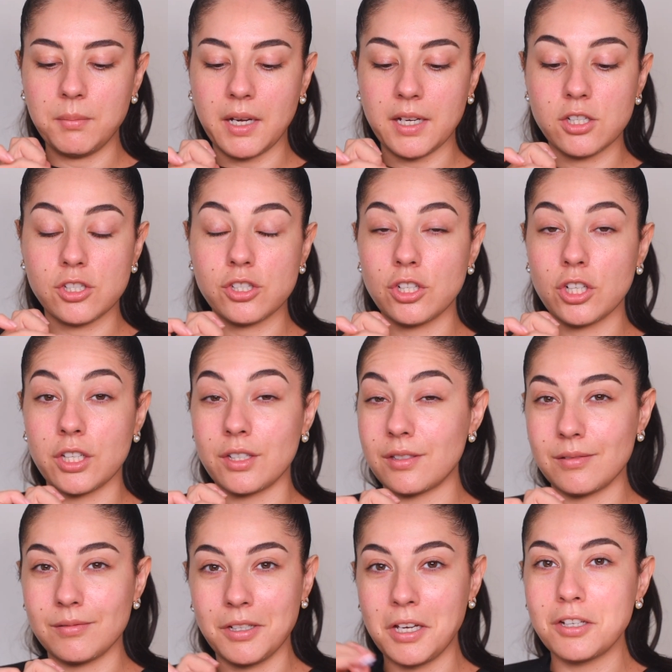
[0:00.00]
I shook it
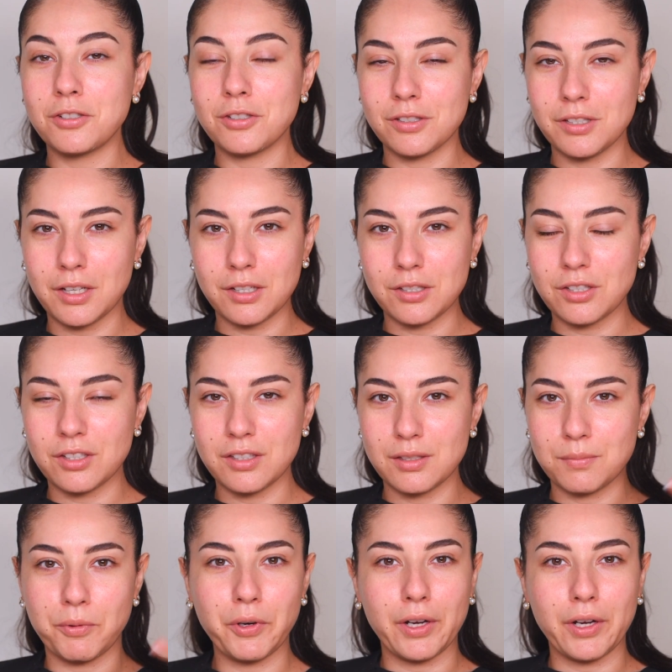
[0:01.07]
just like I shook the spray.